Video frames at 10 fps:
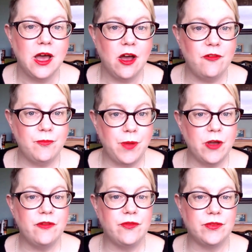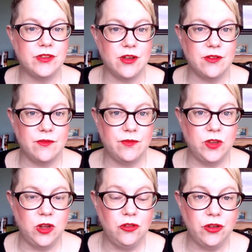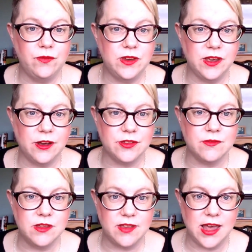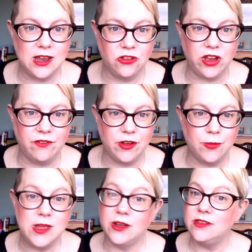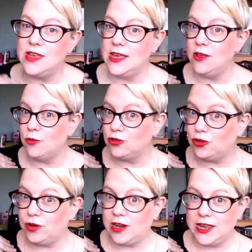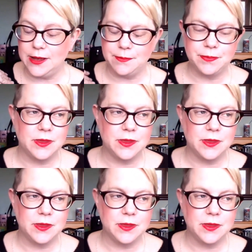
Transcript: have both done YouTube videos of the day in Sheffield, where you can see yours truly